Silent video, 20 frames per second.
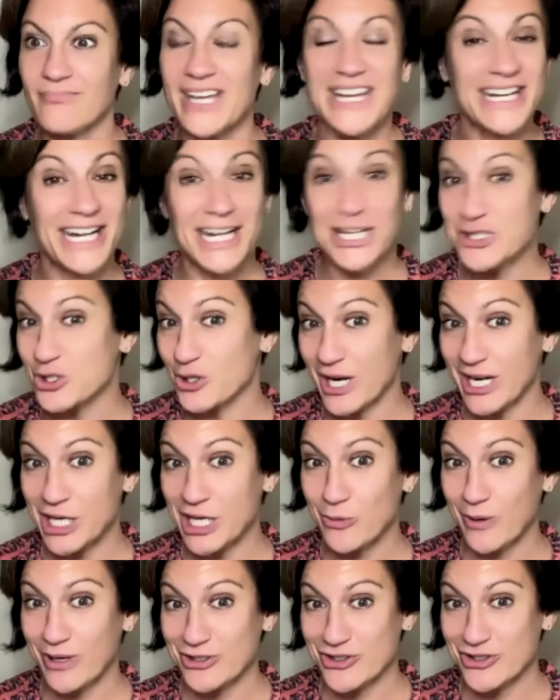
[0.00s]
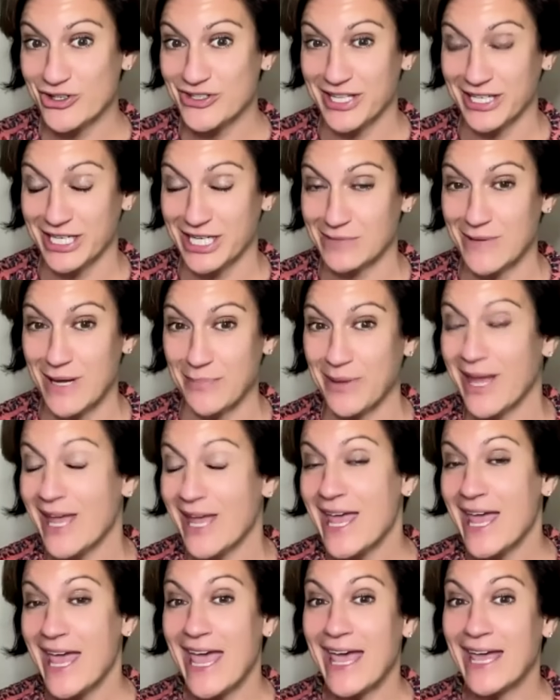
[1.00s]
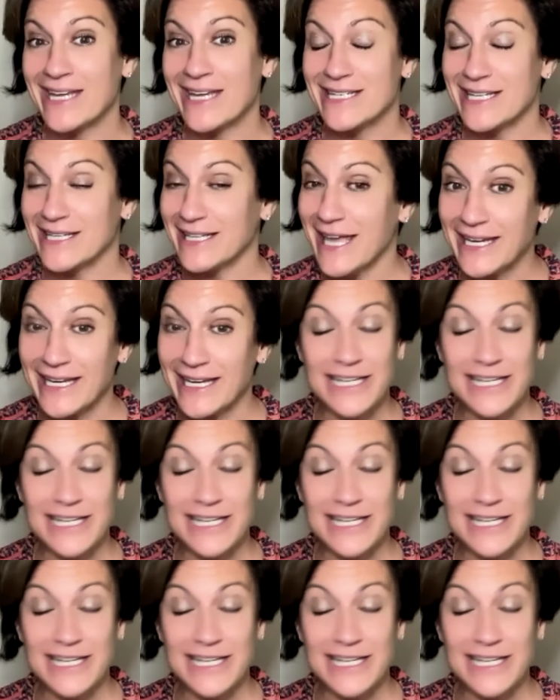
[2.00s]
and answer any questions that come up. And again,